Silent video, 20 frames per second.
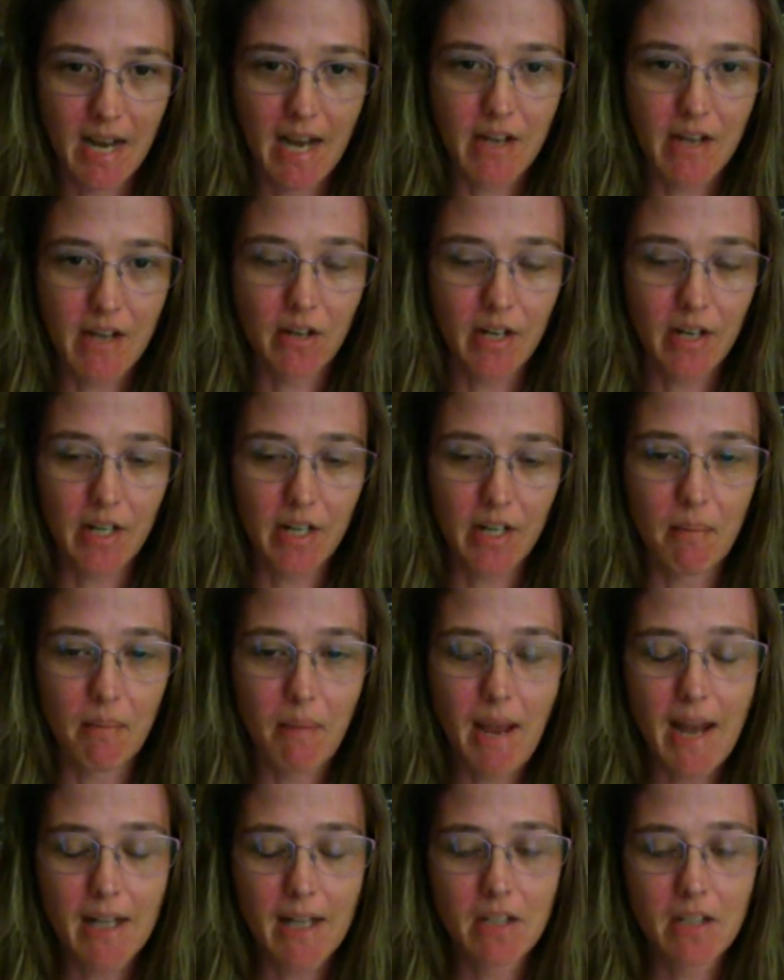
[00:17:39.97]
You're going to come
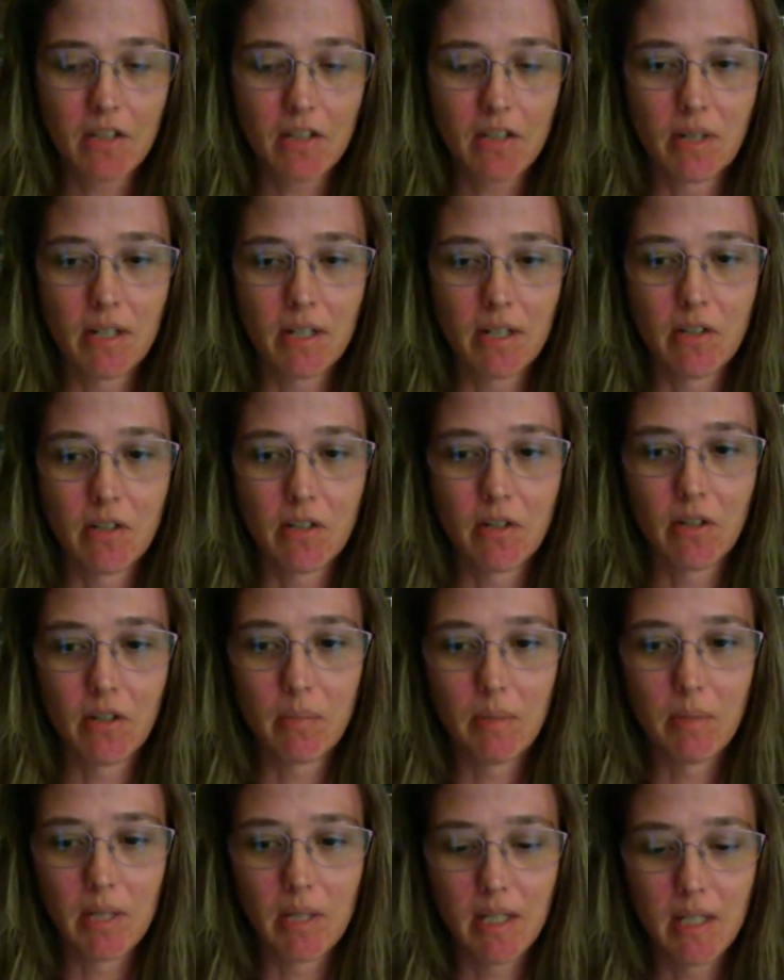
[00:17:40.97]
back to it, and you're going to
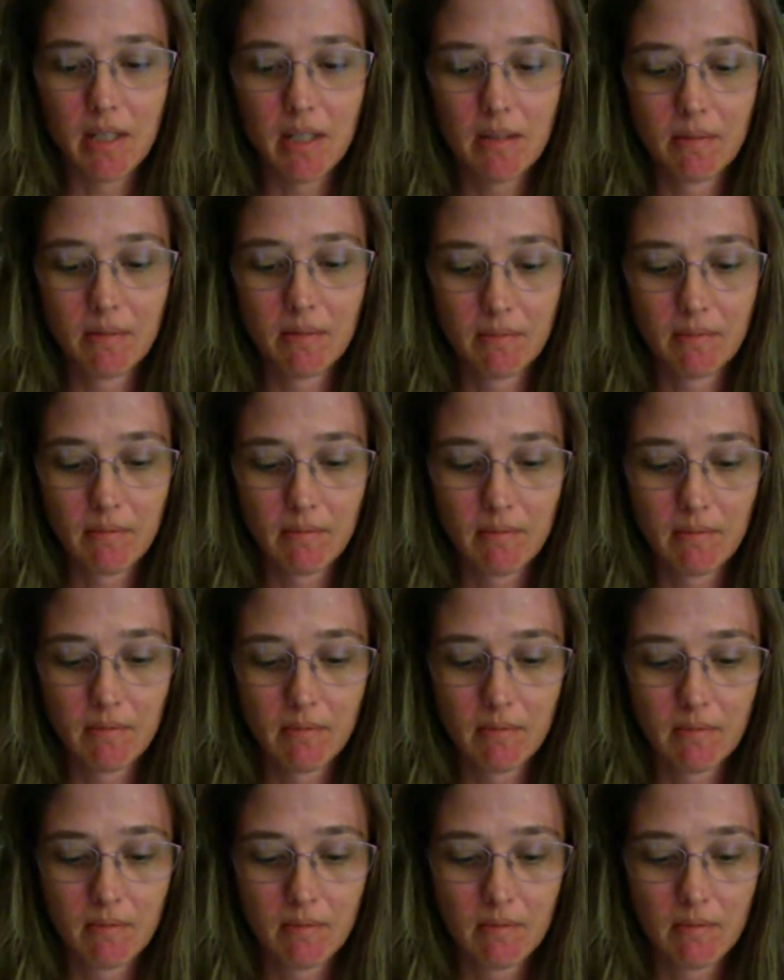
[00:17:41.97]
be
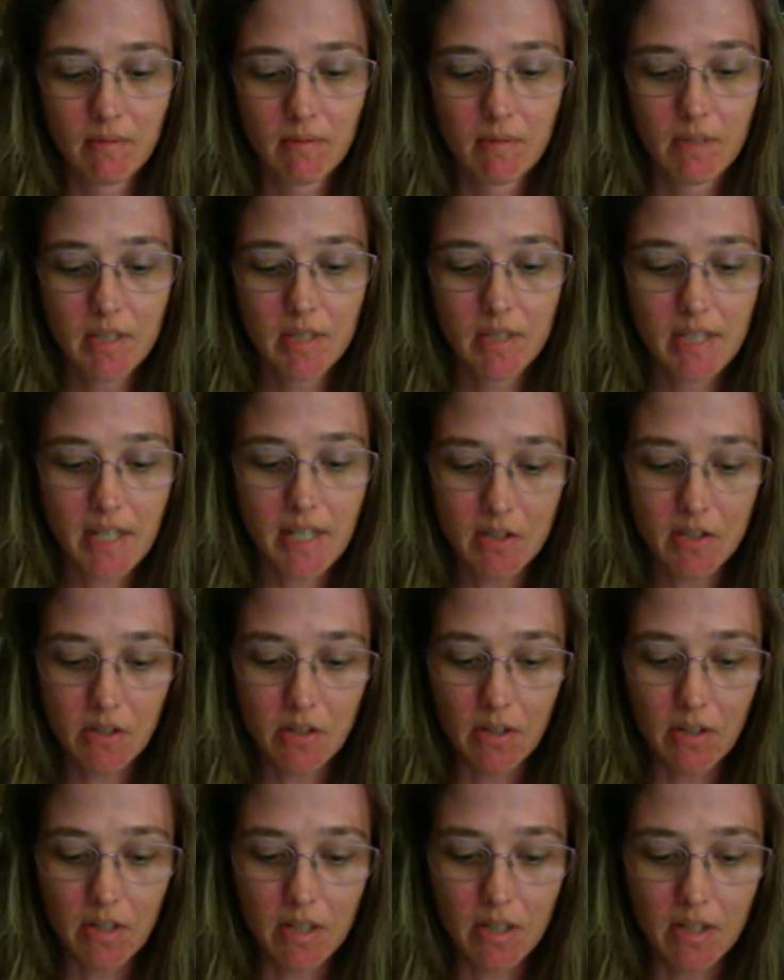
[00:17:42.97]

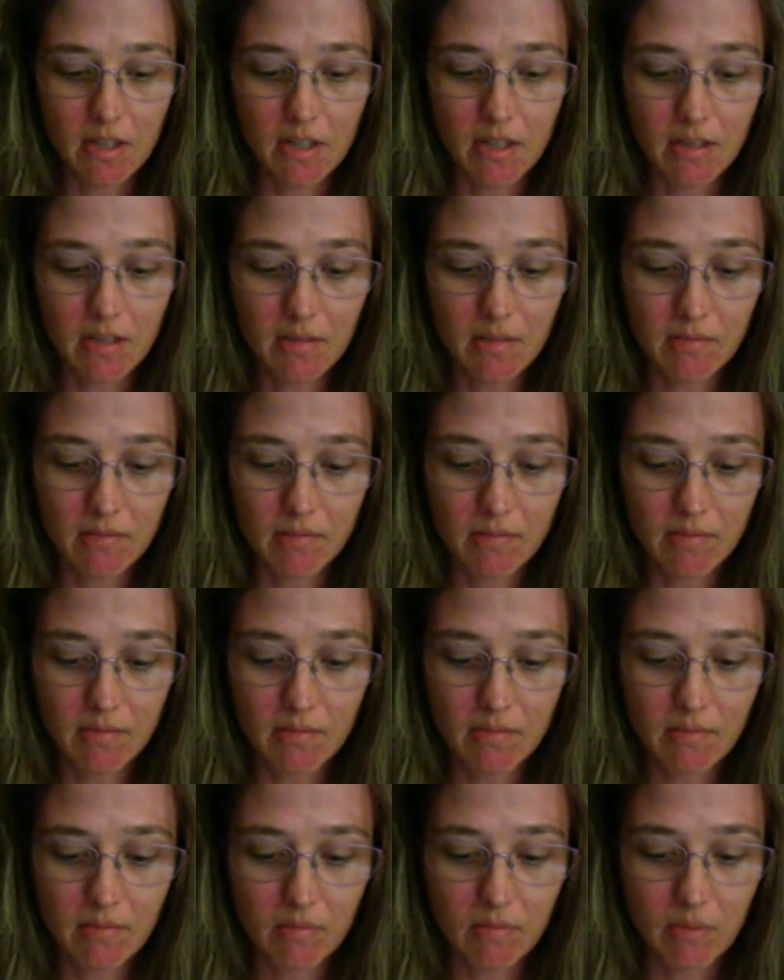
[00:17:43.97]
centered
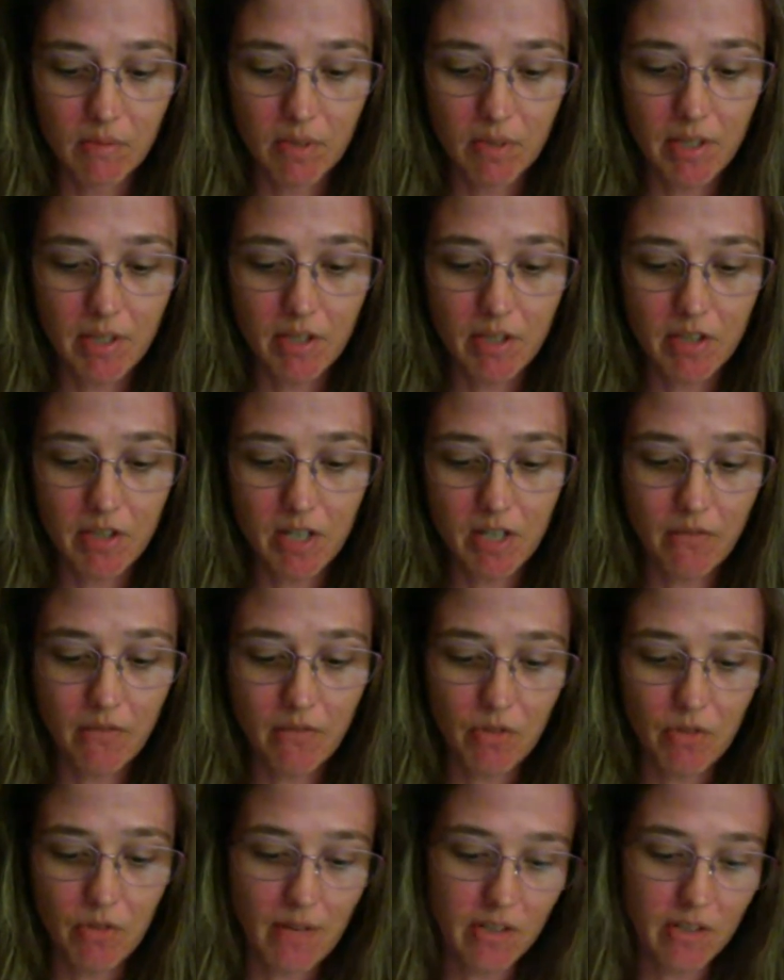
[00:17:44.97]
within yourself.
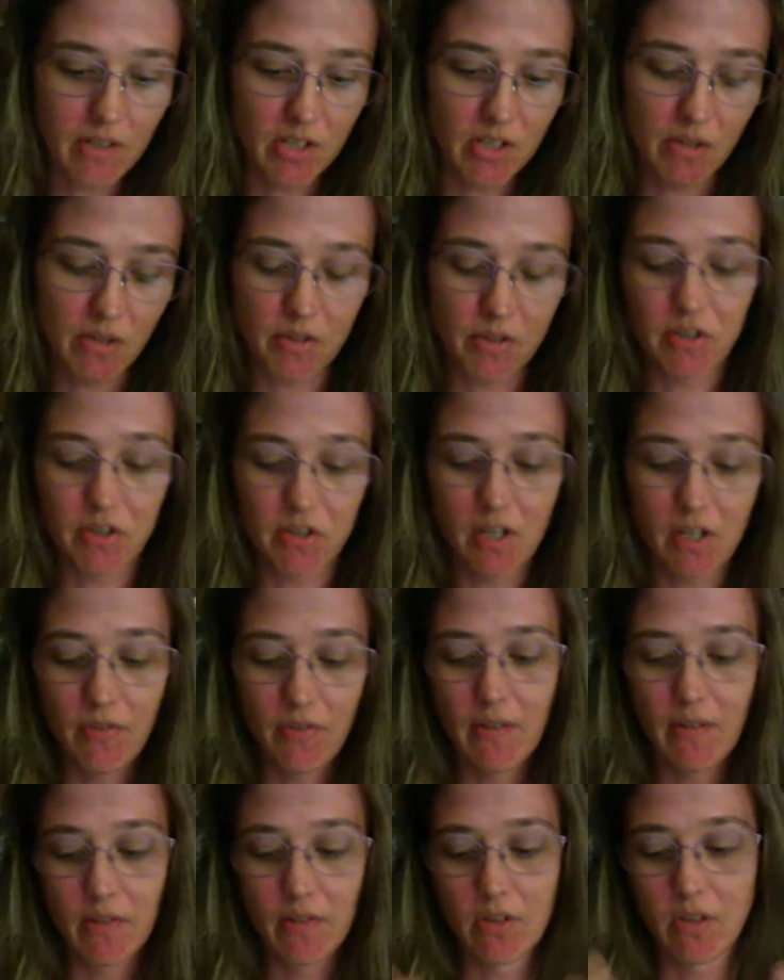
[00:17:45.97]
You have to deal with yourself.
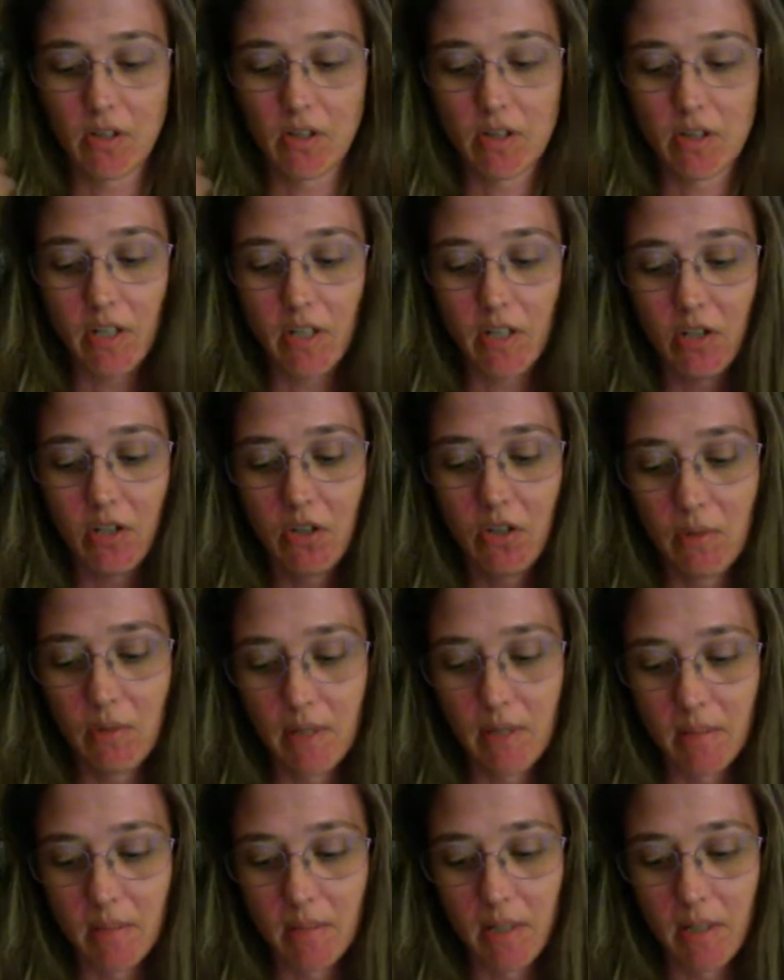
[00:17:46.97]
You have to look at you
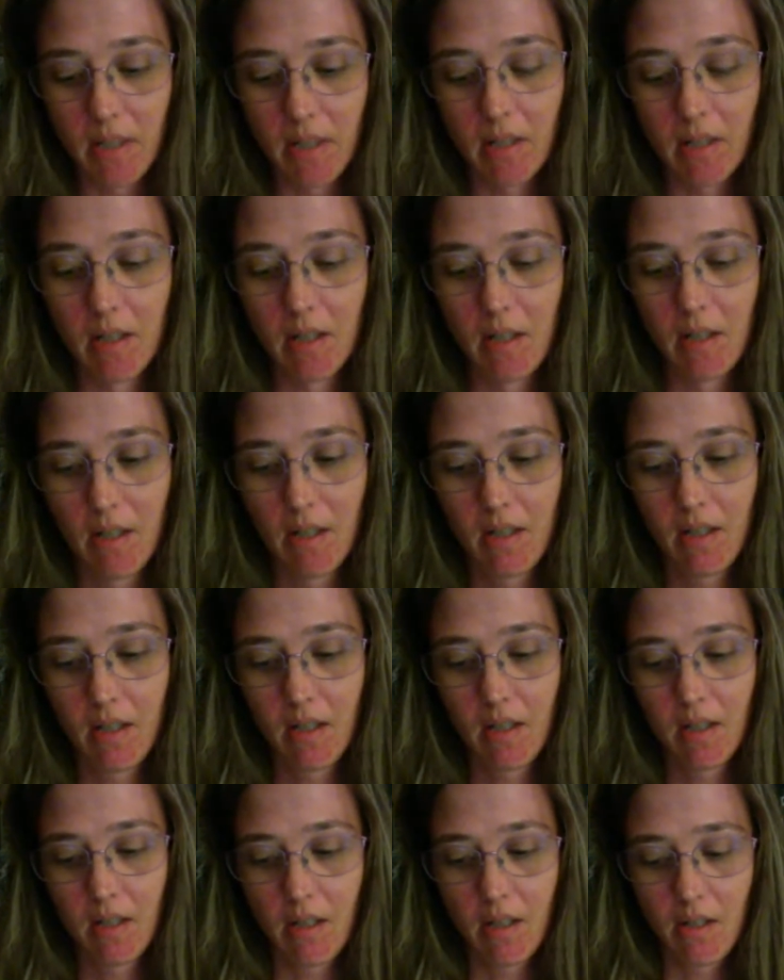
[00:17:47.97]
in the mirror.
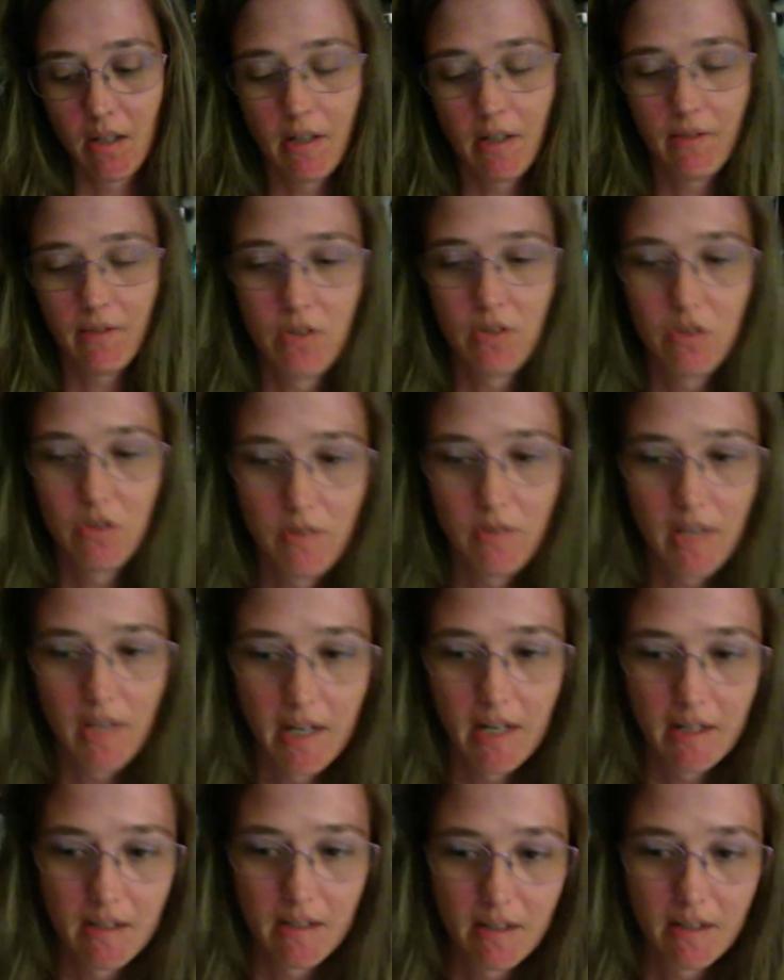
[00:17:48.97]
You have to do
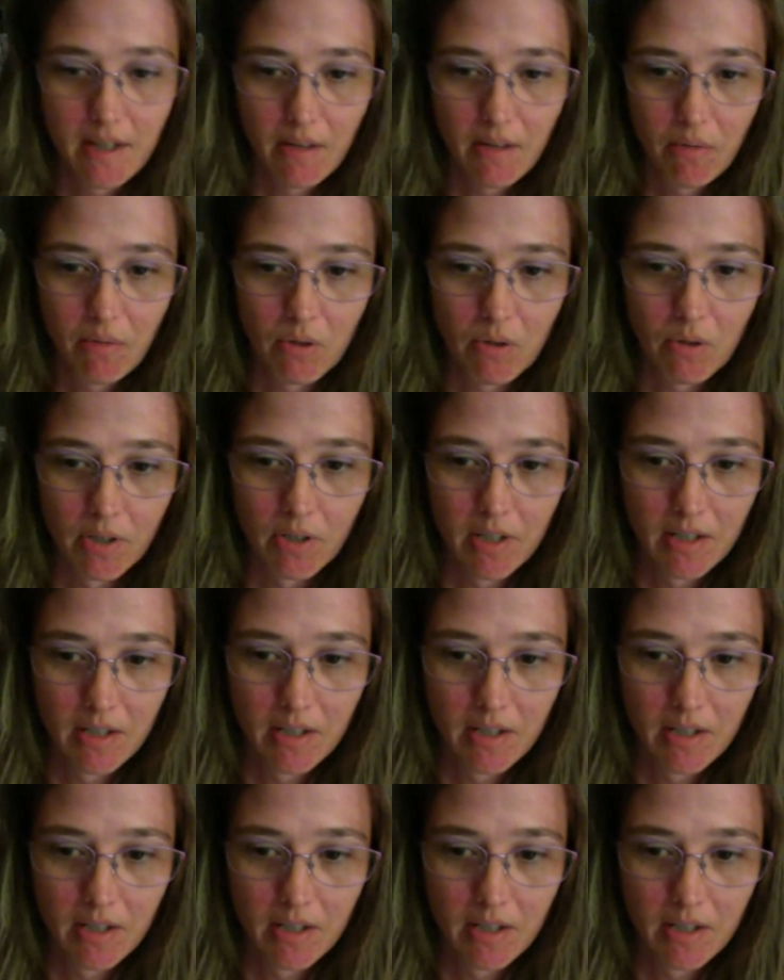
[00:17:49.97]
that work.